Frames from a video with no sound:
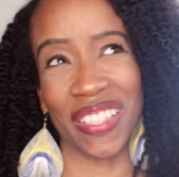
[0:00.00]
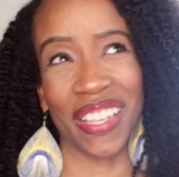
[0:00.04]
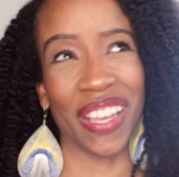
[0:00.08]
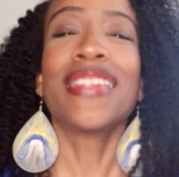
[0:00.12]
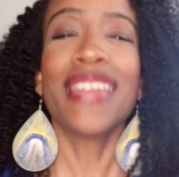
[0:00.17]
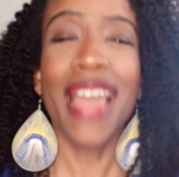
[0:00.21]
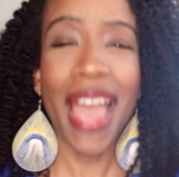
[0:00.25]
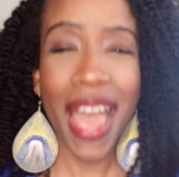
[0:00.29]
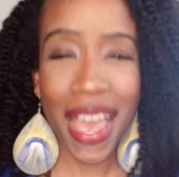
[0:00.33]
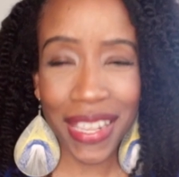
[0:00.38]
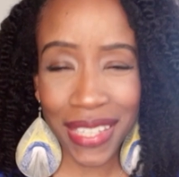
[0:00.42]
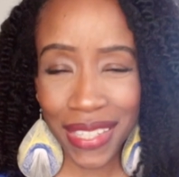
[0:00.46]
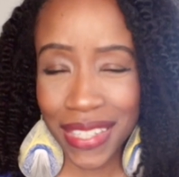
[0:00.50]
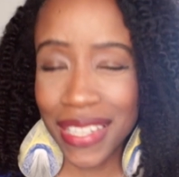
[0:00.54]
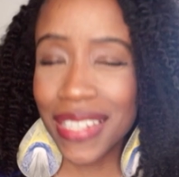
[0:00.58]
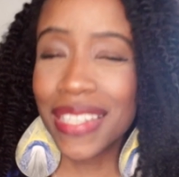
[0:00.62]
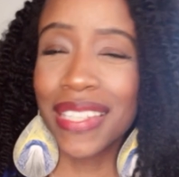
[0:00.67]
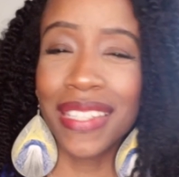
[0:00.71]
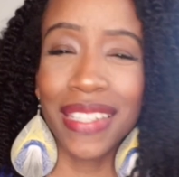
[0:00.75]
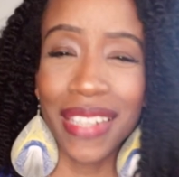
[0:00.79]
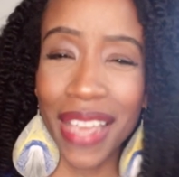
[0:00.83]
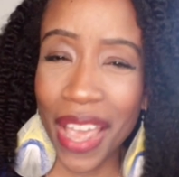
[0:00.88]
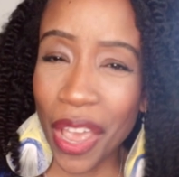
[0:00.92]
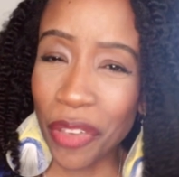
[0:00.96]
Yes, this
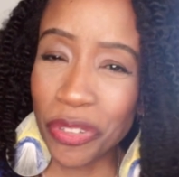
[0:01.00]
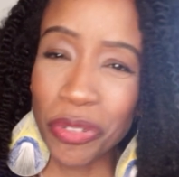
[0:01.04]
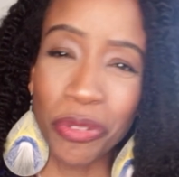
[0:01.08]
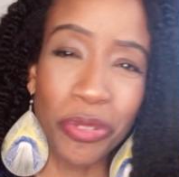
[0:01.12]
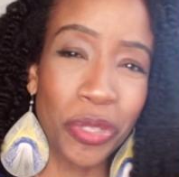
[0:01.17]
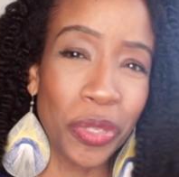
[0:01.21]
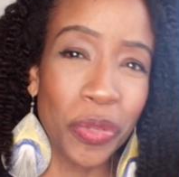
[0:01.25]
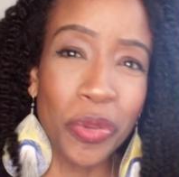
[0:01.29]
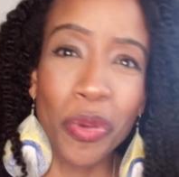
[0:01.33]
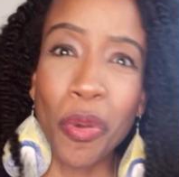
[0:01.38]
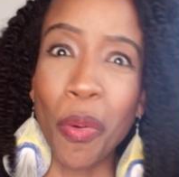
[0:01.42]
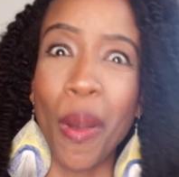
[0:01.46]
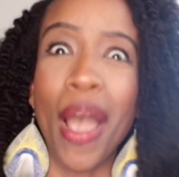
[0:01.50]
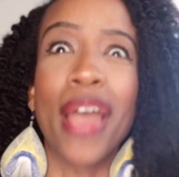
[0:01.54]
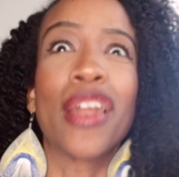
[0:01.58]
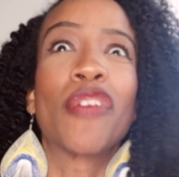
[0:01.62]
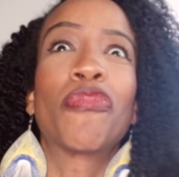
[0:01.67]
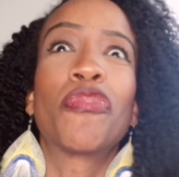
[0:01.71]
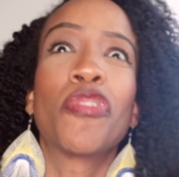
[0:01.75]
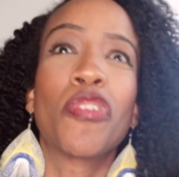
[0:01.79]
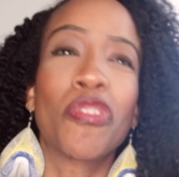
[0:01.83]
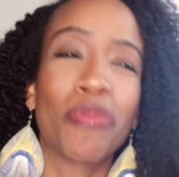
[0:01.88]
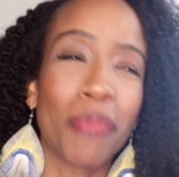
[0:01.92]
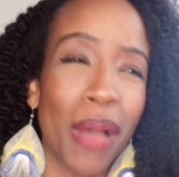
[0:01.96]
is the answer to quite a
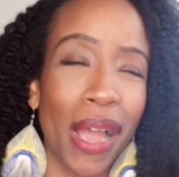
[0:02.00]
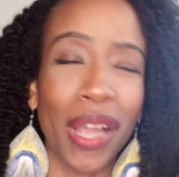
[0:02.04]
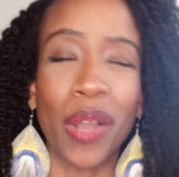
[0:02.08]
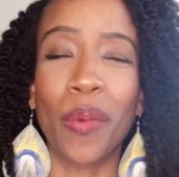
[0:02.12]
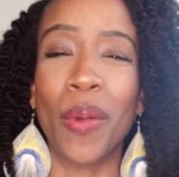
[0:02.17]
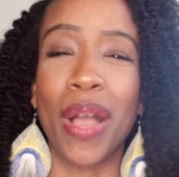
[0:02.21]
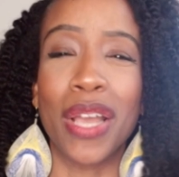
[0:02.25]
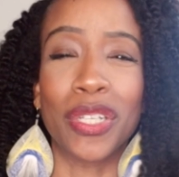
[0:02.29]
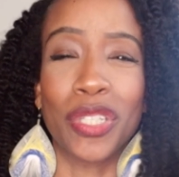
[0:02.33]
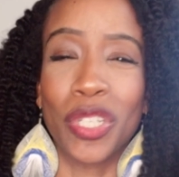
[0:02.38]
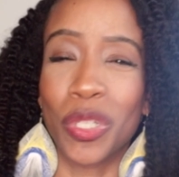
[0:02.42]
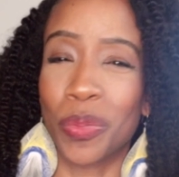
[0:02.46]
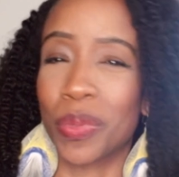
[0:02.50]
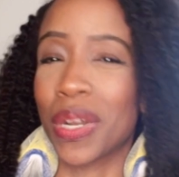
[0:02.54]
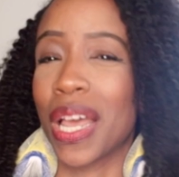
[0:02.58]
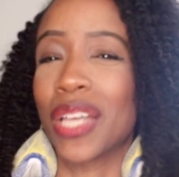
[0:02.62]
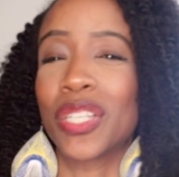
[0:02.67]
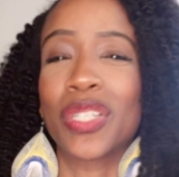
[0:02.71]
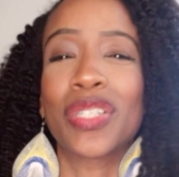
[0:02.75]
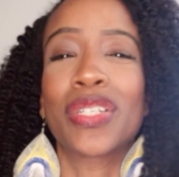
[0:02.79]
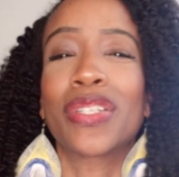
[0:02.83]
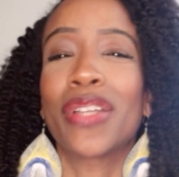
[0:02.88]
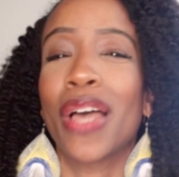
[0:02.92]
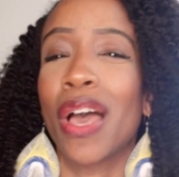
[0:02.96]
few of my questions, but I
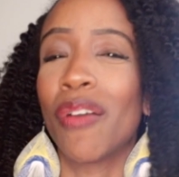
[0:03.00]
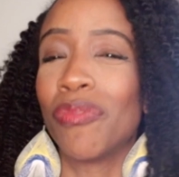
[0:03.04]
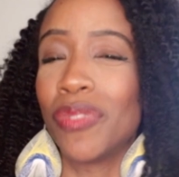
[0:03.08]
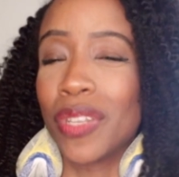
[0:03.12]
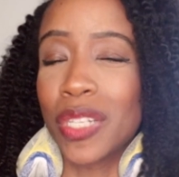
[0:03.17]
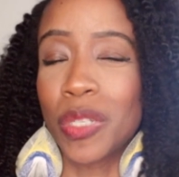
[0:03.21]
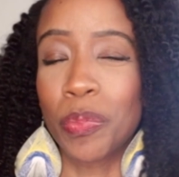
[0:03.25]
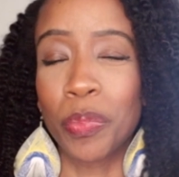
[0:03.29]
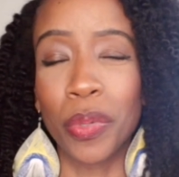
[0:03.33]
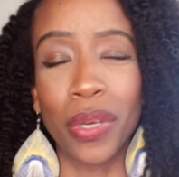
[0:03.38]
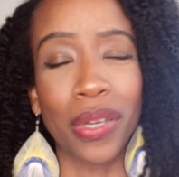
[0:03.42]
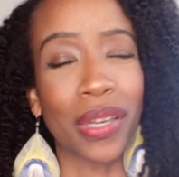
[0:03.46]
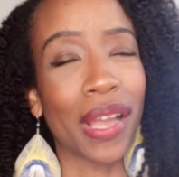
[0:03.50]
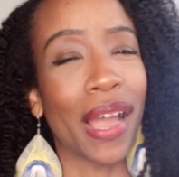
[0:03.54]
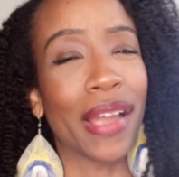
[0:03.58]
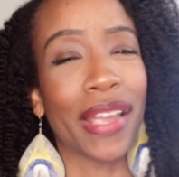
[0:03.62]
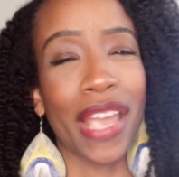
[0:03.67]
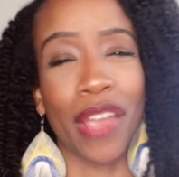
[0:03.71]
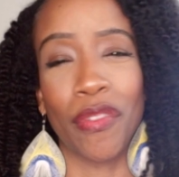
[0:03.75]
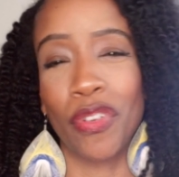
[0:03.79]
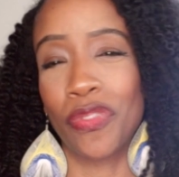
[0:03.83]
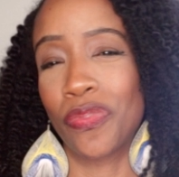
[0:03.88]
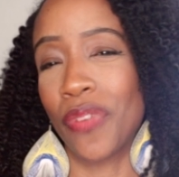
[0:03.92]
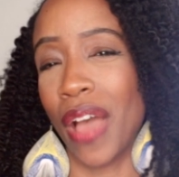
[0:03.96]
just love this book. I
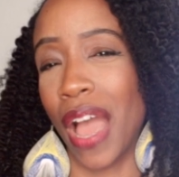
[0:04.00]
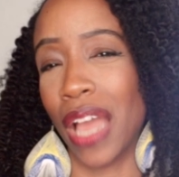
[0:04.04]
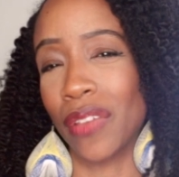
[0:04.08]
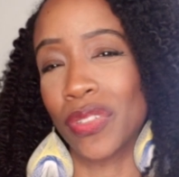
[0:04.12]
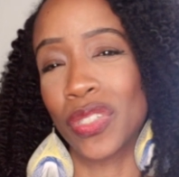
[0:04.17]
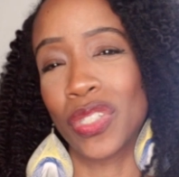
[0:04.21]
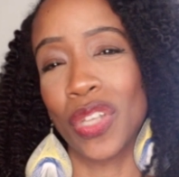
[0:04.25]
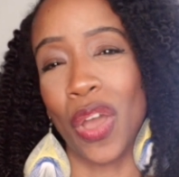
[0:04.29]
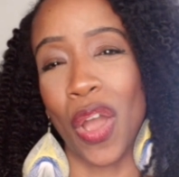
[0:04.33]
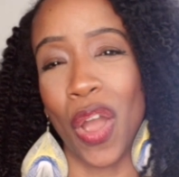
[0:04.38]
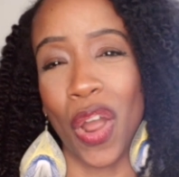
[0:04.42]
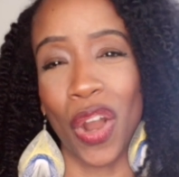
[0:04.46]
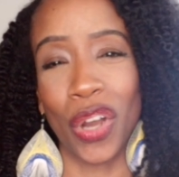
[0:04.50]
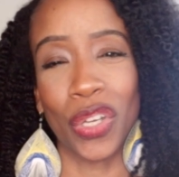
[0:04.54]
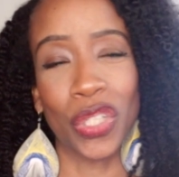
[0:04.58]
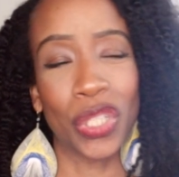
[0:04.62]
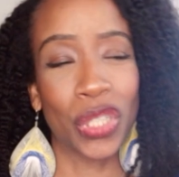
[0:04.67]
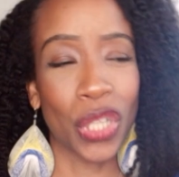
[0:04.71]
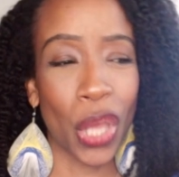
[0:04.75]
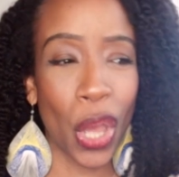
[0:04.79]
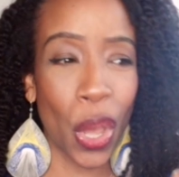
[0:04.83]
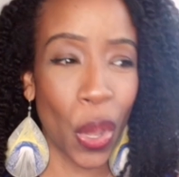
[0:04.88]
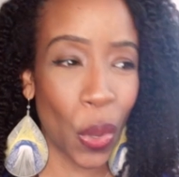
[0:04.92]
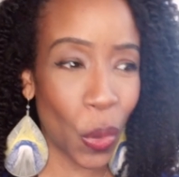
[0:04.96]
gave it 5 stars,
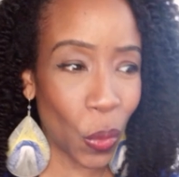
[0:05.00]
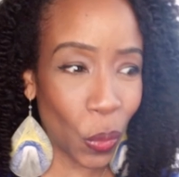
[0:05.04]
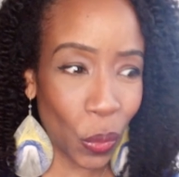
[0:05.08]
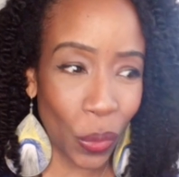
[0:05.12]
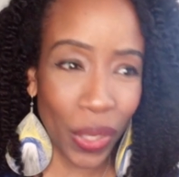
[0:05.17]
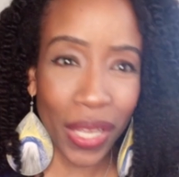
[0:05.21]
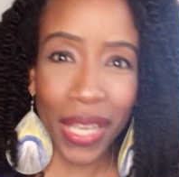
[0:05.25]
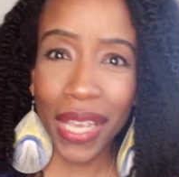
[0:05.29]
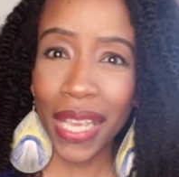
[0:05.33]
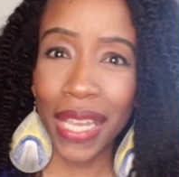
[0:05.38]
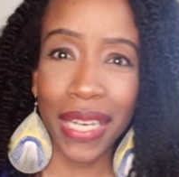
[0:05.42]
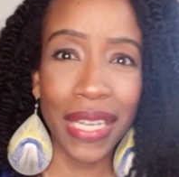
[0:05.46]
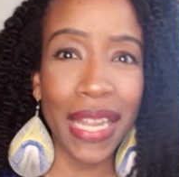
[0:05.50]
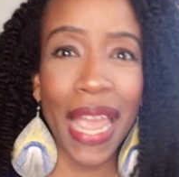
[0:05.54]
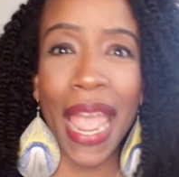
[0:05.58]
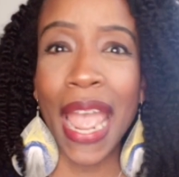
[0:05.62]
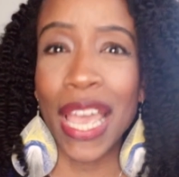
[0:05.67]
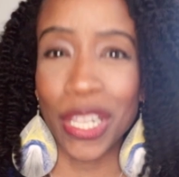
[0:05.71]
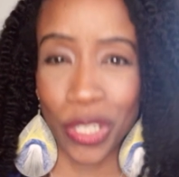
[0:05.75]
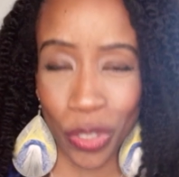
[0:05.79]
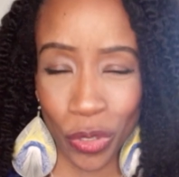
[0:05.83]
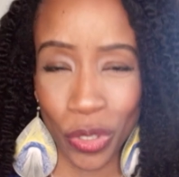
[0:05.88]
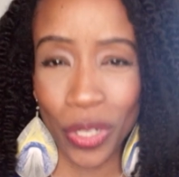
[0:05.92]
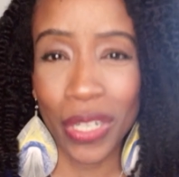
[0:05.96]
so it
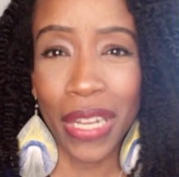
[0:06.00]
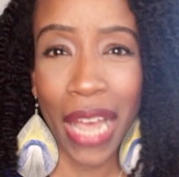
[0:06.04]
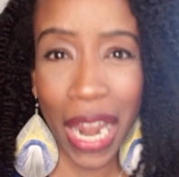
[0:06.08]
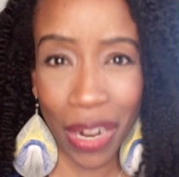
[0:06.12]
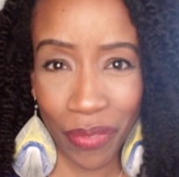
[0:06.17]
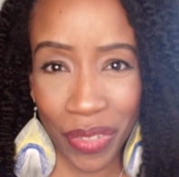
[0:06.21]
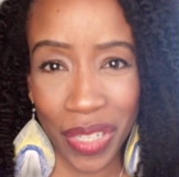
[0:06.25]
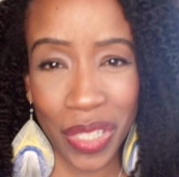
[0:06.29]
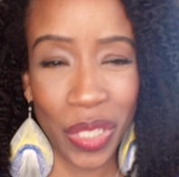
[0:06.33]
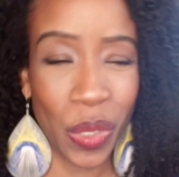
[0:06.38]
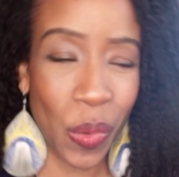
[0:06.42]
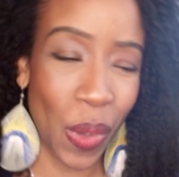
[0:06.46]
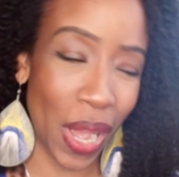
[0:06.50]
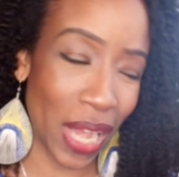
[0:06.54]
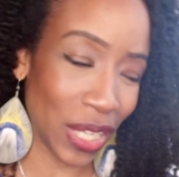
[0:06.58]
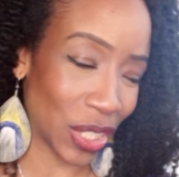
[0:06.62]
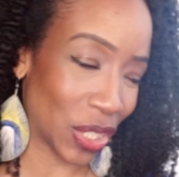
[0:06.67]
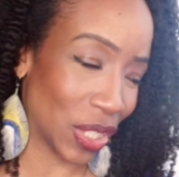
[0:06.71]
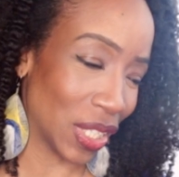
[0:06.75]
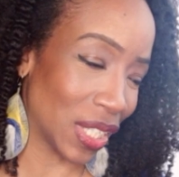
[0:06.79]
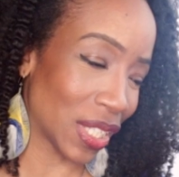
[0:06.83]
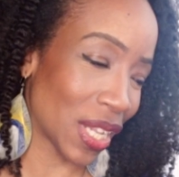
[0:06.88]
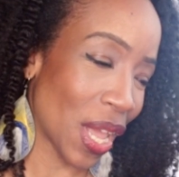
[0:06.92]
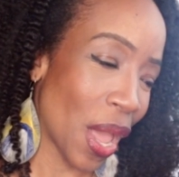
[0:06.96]
answers a lot of these questions.